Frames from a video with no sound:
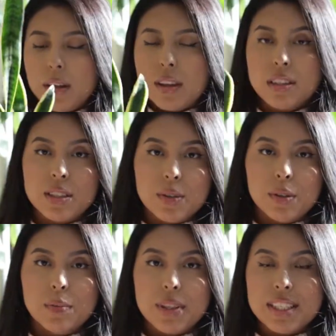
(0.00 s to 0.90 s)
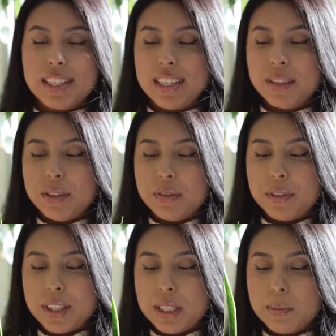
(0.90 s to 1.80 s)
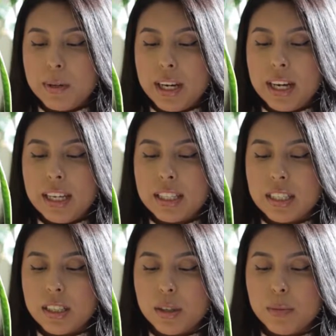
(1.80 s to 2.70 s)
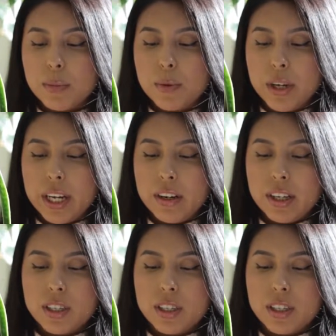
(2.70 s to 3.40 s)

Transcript: The soil mix that I use for this plant is a little bit more airy,